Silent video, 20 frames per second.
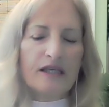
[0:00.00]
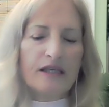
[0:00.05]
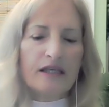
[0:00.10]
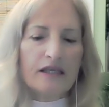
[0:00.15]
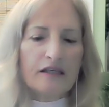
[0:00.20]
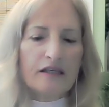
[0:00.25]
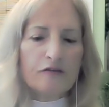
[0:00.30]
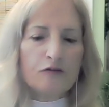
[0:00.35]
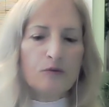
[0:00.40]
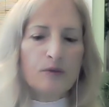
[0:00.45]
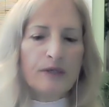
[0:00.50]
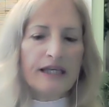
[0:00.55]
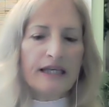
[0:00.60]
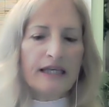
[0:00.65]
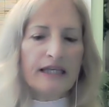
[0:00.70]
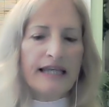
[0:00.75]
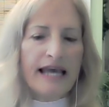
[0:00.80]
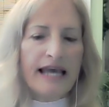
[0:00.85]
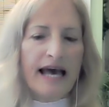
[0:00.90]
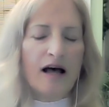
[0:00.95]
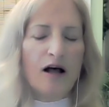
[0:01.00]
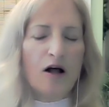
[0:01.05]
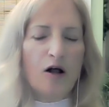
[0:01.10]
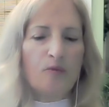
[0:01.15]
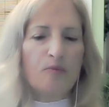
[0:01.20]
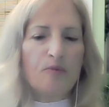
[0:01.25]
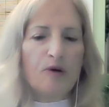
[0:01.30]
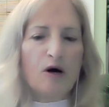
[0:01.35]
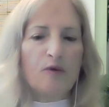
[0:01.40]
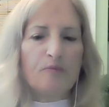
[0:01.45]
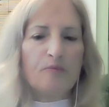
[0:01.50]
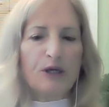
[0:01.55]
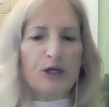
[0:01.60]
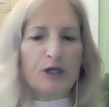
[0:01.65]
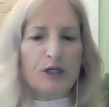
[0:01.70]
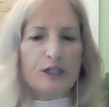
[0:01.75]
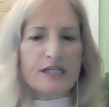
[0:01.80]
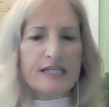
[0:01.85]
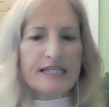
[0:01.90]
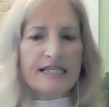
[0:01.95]
if we can help a
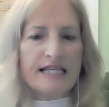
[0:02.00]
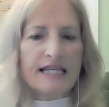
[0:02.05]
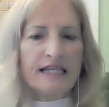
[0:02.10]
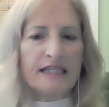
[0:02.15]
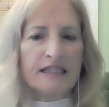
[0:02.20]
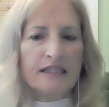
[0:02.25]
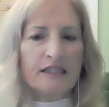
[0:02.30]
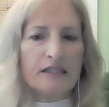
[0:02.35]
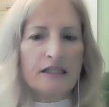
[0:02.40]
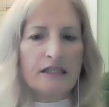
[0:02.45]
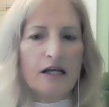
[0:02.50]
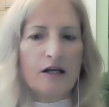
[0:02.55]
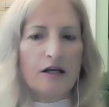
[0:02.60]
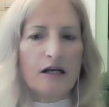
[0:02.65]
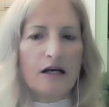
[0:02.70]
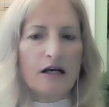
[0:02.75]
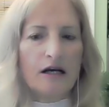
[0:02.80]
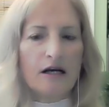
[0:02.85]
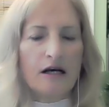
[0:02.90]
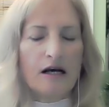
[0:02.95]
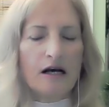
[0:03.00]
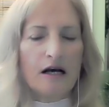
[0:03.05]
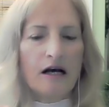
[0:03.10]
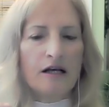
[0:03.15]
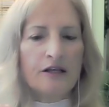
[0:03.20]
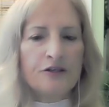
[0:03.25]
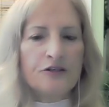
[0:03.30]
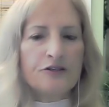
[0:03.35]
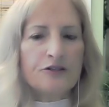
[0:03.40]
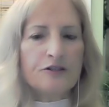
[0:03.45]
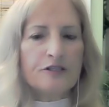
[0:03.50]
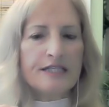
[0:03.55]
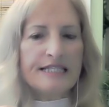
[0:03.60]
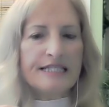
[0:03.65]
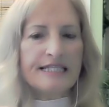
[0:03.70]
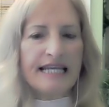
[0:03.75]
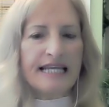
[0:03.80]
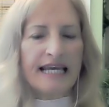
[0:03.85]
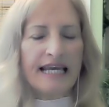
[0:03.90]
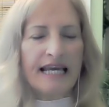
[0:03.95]
person
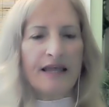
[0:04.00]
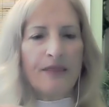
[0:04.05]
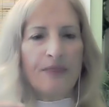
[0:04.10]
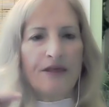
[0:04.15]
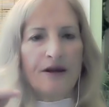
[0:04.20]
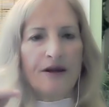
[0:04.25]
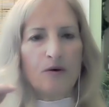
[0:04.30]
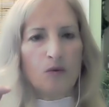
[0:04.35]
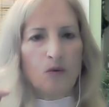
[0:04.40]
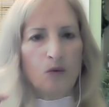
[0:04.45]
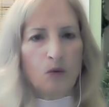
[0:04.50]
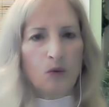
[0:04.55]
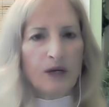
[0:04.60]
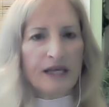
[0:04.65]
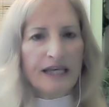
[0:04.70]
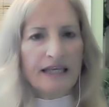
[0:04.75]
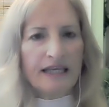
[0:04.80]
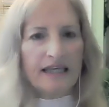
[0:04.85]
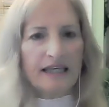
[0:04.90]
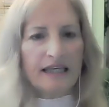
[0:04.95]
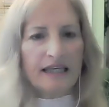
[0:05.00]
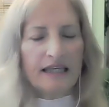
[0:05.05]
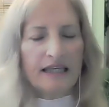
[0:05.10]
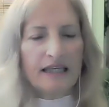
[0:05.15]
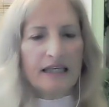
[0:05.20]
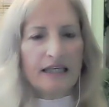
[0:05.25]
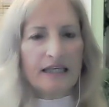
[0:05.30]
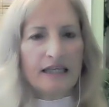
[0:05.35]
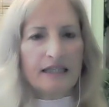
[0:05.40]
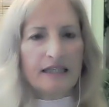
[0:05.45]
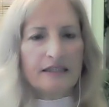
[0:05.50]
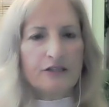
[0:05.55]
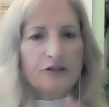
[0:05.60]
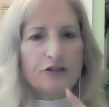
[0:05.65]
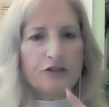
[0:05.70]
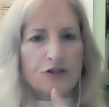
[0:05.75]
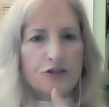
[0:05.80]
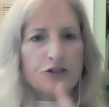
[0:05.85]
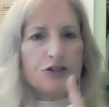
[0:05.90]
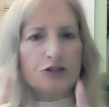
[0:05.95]
understand that
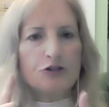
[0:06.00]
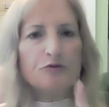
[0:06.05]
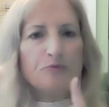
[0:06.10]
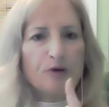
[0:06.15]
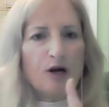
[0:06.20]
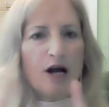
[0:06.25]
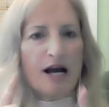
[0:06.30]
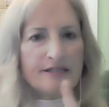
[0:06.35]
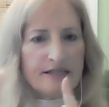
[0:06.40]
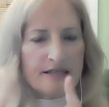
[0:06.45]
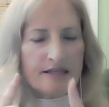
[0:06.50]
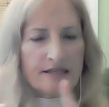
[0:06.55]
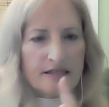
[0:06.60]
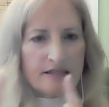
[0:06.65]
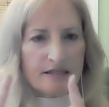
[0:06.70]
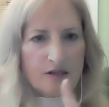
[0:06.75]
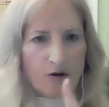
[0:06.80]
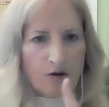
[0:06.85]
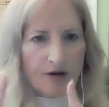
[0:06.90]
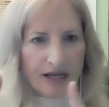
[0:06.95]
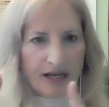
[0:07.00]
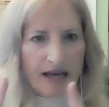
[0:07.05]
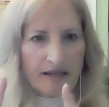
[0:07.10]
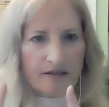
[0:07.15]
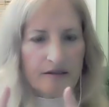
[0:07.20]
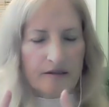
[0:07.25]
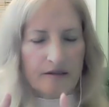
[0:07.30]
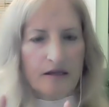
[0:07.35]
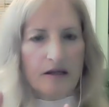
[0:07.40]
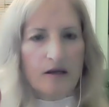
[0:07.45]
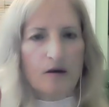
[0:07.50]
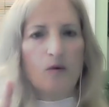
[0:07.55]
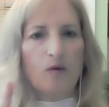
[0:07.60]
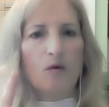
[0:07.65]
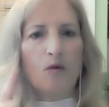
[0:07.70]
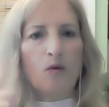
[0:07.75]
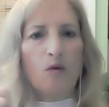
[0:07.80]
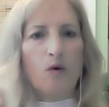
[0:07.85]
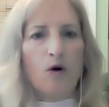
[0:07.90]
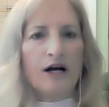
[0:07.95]
there's two processes going on.
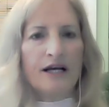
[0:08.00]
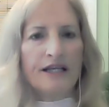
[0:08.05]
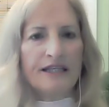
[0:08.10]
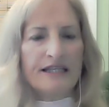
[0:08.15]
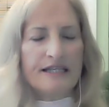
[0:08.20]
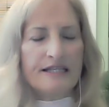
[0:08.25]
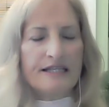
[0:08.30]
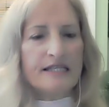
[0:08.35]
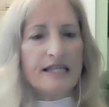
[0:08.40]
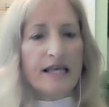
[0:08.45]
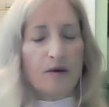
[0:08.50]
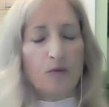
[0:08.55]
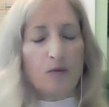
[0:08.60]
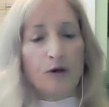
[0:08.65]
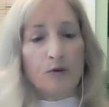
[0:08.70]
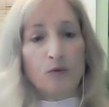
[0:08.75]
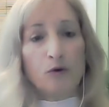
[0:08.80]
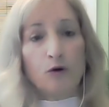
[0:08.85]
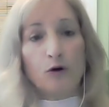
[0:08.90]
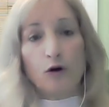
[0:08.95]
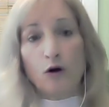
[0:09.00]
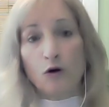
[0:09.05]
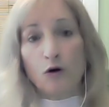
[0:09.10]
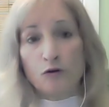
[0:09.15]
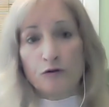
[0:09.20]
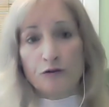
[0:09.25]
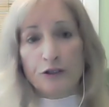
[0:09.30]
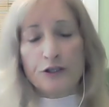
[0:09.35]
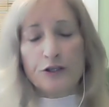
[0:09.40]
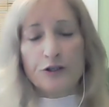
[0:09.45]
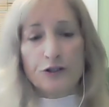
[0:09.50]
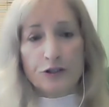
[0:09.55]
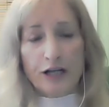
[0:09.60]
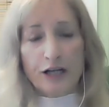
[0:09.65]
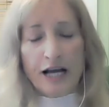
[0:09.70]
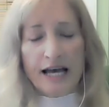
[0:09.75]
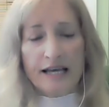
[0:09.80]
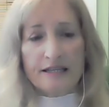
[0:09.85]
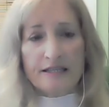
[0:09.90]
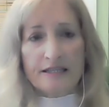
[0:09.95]
One is that when we're
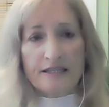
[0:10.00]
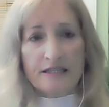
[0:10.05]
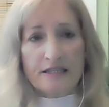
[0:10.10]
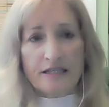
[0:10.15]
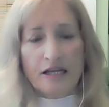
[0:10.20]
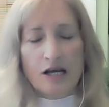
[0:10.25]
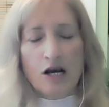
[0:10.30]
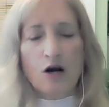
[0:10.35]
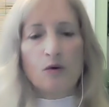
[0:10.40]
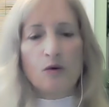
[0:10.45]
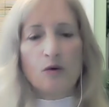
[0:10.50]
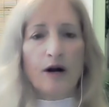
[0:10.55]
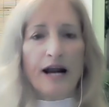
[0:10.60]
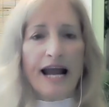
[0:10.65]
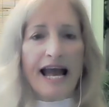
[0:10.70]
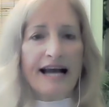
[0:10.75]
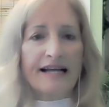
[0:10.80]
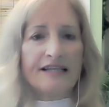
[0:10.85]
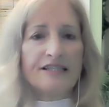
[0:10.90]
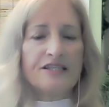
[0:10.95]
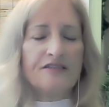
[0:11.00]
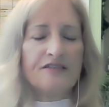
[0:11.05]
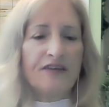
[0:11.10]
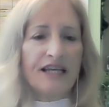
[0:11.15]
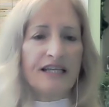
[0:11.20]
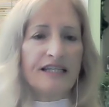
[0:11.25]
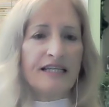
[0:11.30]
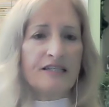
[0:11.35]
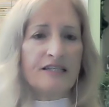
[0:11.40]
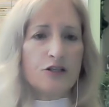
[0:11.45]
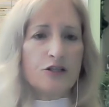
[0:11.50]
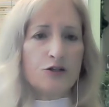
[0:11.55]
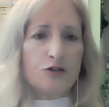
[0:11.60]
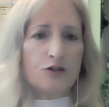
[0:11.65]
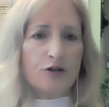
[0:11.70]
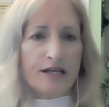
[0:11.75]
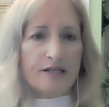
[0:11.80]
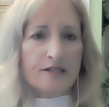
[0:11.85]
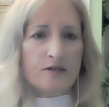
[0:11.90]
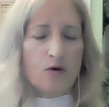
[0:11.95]
overstressed, we're activating
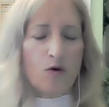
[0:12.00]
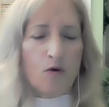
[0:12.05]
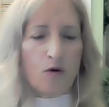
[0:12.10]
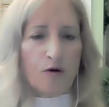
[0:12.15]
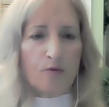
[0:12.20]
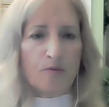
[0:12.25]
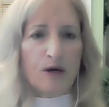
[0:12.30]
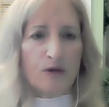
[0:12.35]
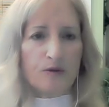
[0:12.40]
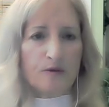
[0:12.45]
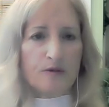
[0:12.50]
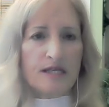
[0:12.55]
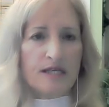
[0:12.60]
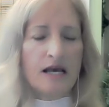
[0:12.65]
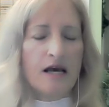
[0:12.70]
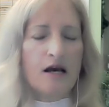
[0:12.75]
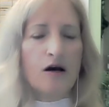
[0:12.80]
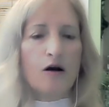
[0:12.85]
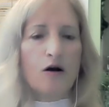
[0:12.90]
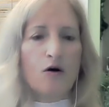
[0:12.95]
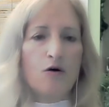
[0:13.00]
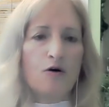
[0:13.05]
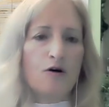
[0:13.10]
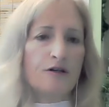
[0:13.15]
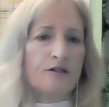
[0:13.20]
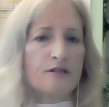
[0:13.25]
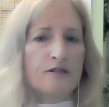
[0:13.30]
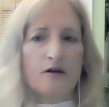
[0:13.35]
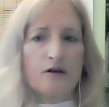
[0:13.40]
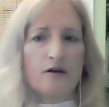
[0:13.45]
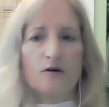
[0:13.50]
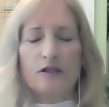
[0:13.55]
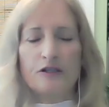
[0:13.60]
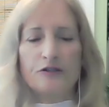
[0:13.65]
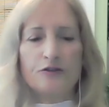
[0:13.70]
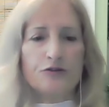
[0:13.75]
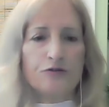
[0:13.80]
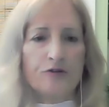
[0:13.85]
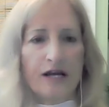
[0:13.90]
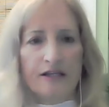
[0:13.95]
stress hormones, cortisol,
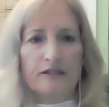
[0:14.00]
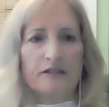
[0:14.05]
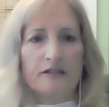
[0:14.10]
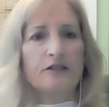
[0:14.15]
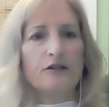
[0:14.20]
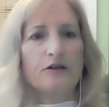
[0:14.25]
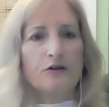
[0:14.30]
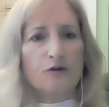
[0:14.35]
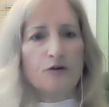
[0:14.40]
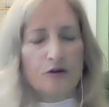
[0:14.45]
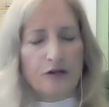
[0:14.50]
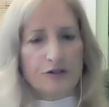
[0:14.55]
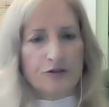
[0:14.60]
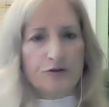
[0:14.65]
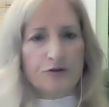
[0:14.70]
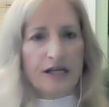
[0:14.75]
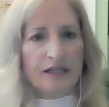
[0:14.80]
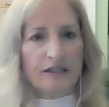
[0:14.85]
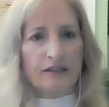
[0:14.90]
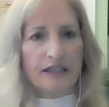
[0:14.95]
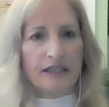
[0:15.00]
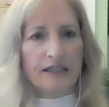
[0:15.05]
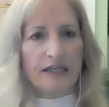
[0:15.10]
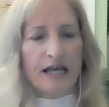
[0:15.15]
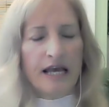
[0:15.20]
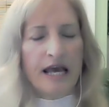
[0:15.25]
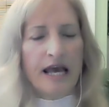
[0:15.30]
adrenaline, noradrenaline.